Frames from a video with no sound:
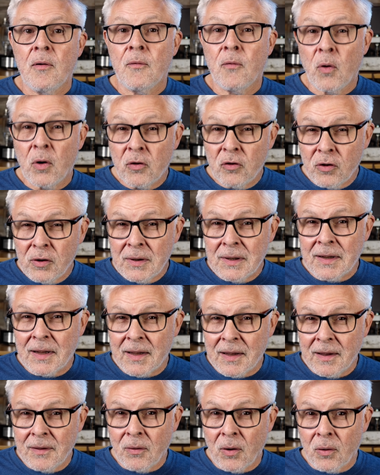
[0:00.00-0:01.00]

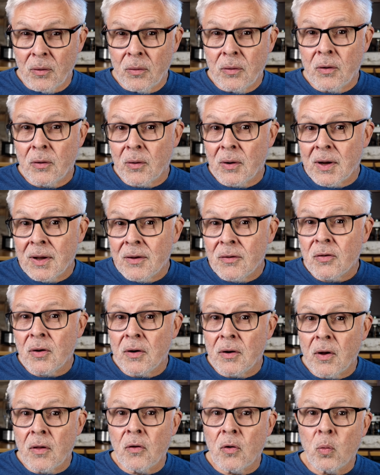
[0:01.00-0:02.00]
Fortunately, though, there is
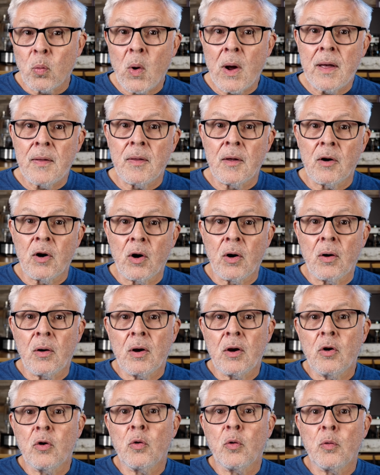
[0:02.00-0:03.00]
another way that our
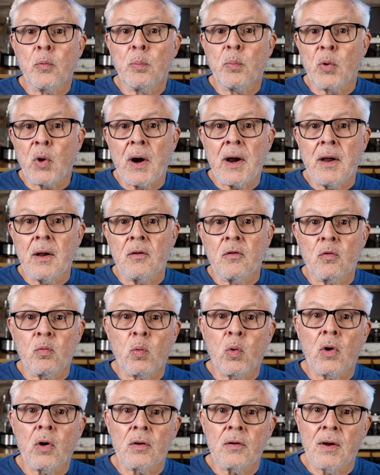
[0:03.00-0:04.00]
ear brains
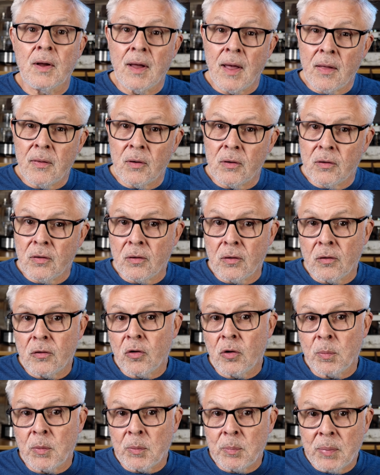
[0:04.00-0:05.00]
work together to
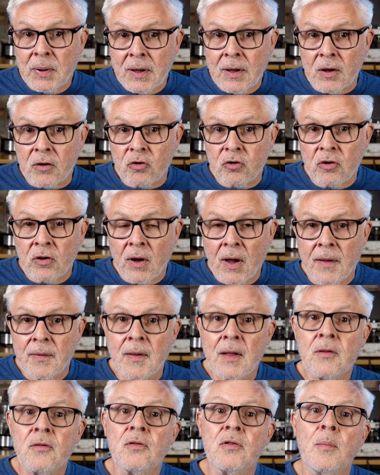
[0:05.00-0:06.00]
determine pitch, and
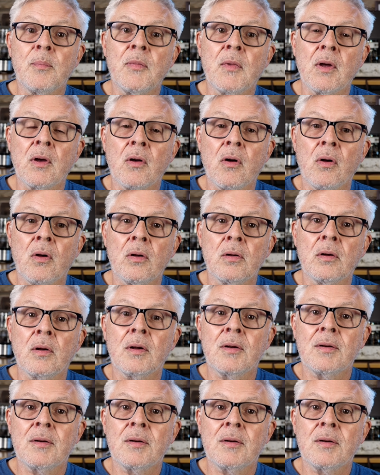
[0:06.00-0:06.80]
that's something called